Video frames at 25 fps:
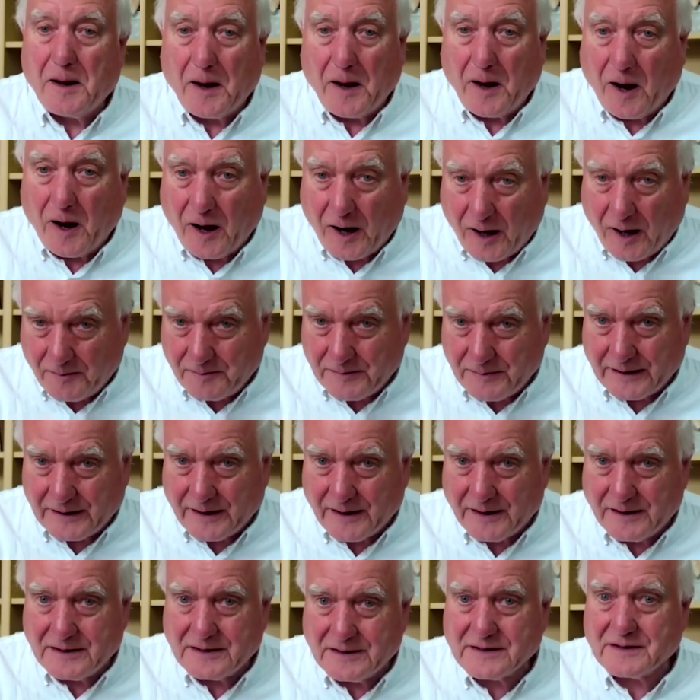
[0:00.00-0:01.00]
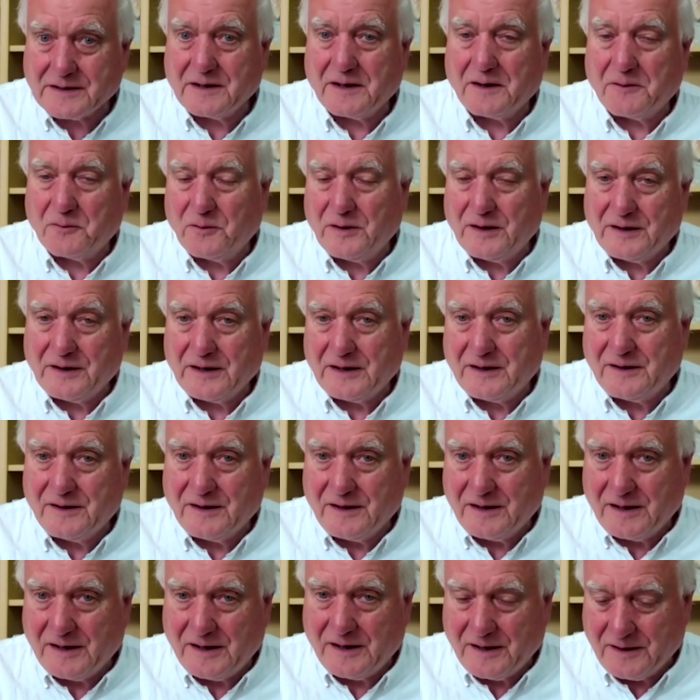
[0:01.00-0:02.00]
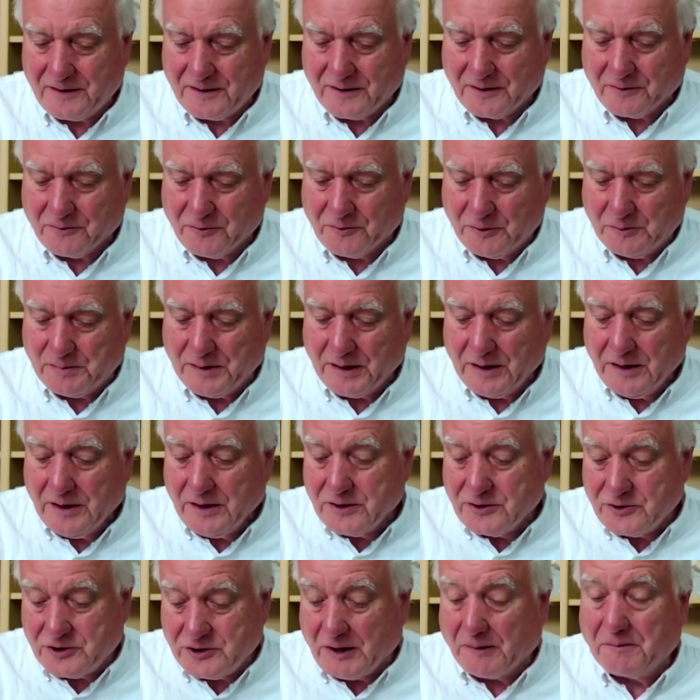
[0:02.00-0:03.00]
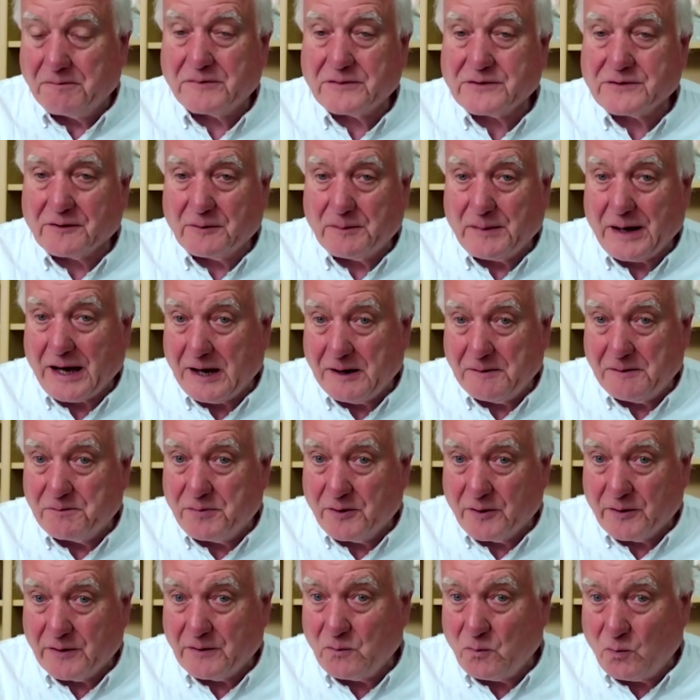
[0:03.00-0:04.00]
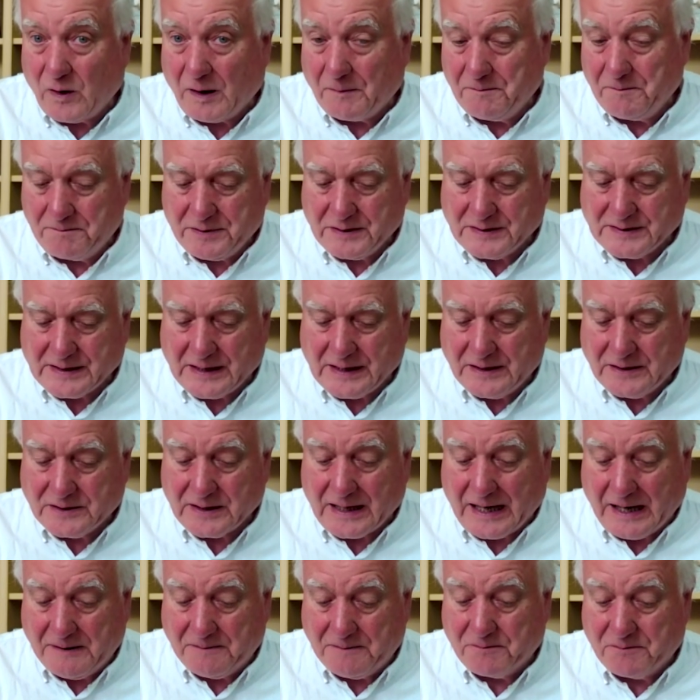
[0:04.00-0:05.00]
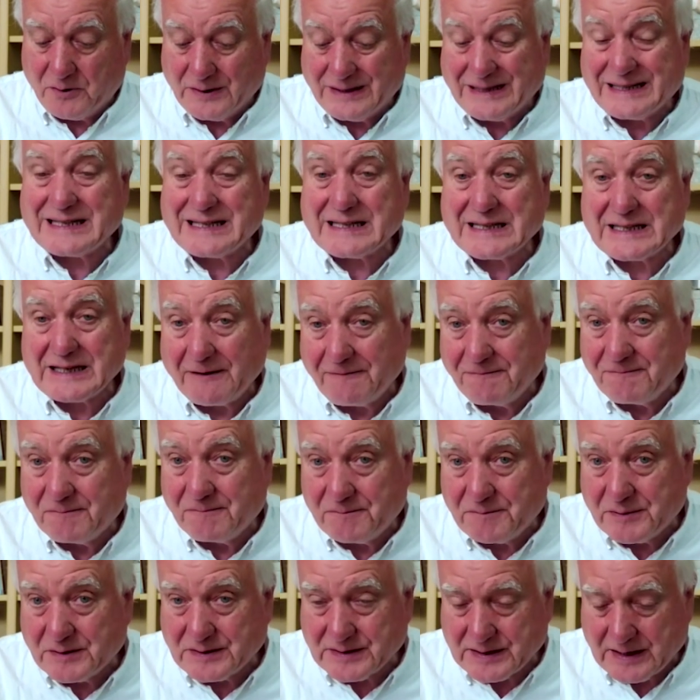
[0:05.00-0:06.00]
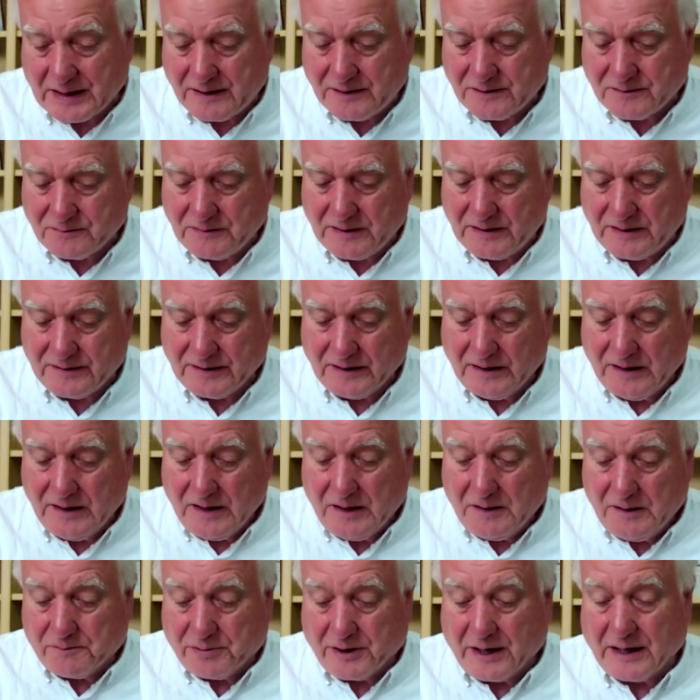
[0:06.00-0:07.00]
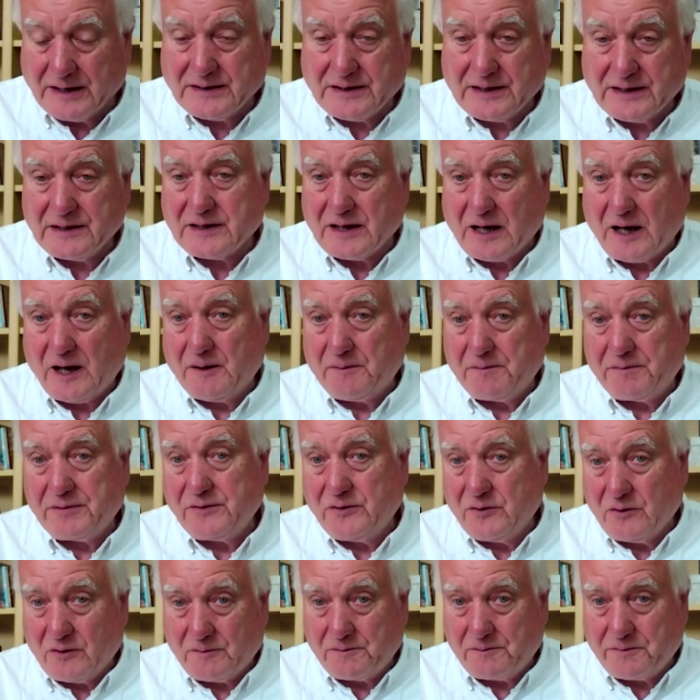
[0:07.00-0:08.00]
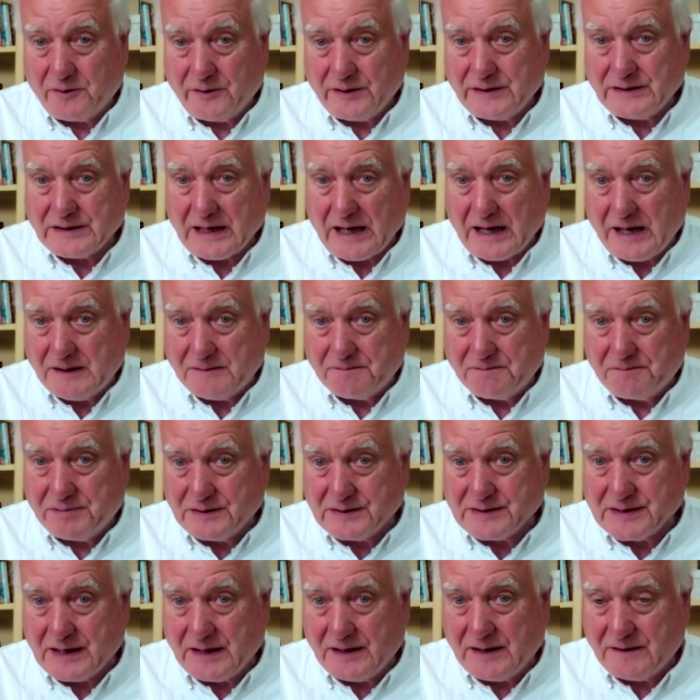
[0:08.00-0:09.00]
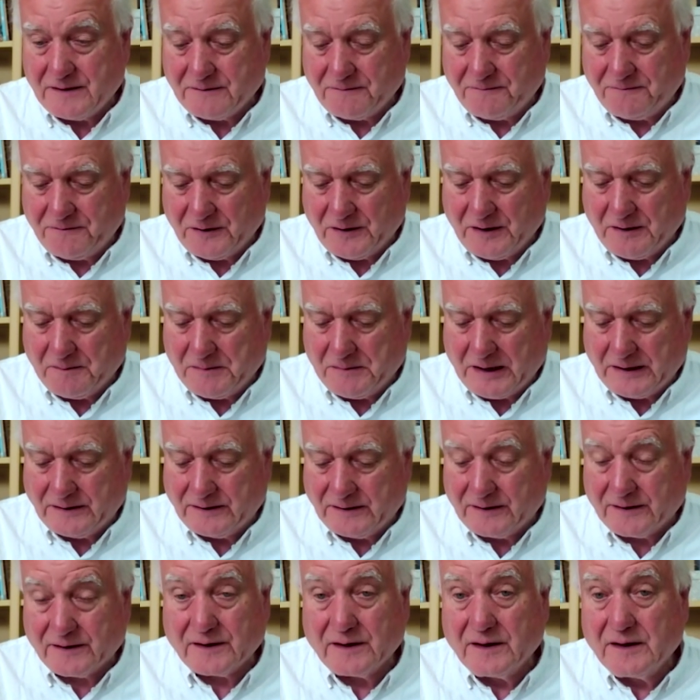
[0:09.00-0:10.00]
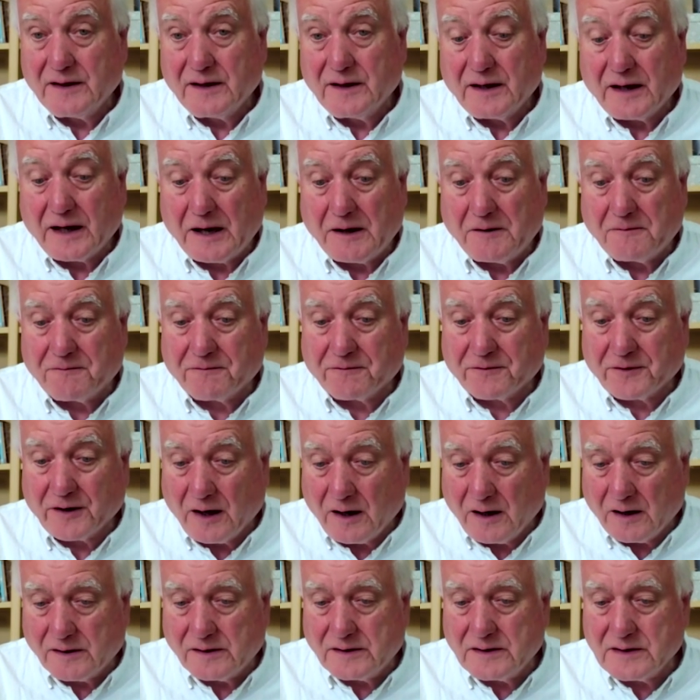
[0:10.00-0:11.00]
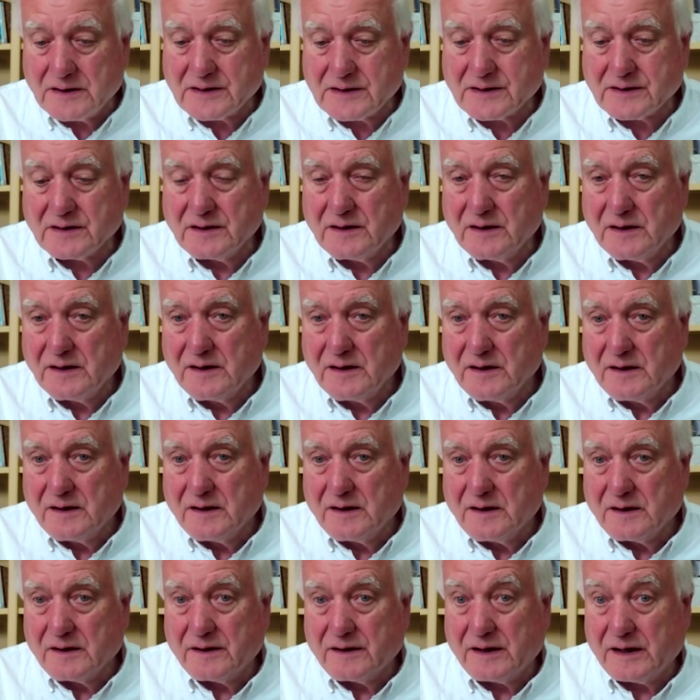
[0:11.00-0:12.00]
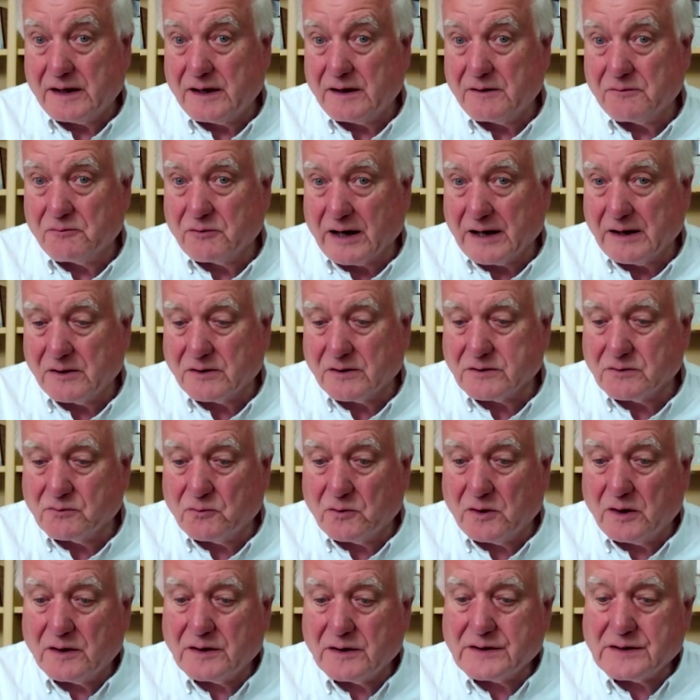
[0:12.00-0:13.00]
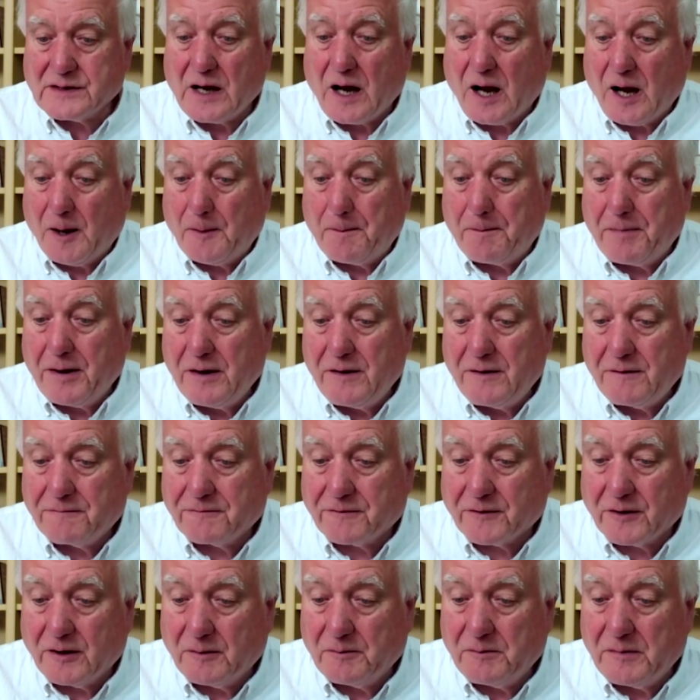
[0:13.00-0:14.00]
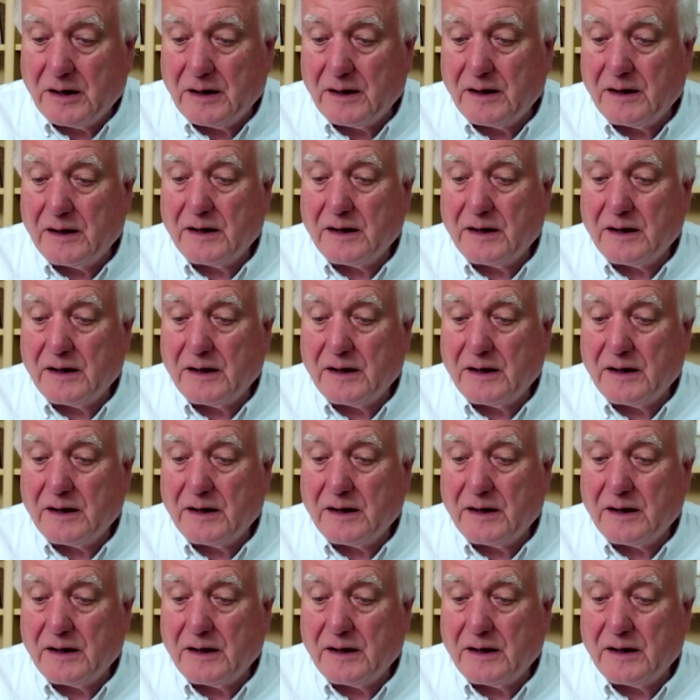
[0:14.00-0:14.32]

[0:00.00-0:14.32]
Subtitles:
harmonized within the group, jumped from 8.1% to 8.7%, with prices up 0.8% for the month. In France, the rate was up from